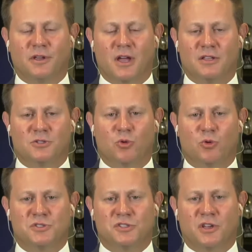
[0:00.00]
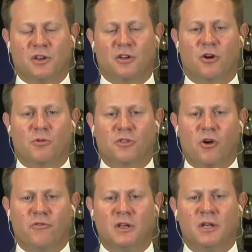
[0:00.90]
consequences that are going to occur with
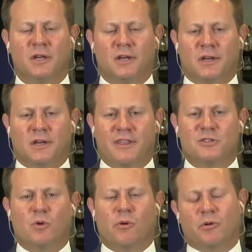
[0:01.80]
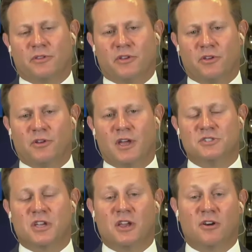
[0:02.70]
COVID. That's why we'll continue to
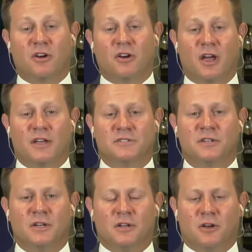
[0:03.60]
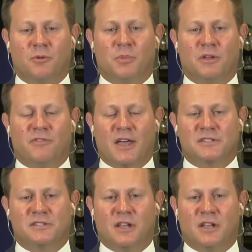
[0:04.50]
educate our guys on being
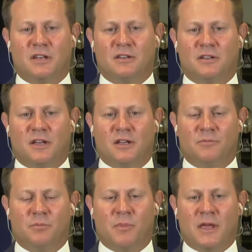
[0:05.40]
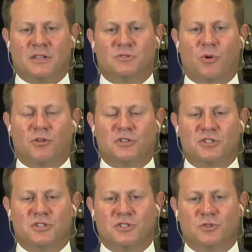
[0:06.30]
vaccinated and making smart
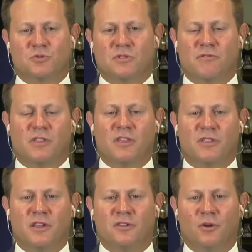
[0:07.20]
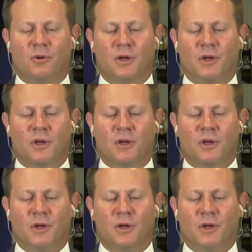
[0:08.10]
decisions with everything they do.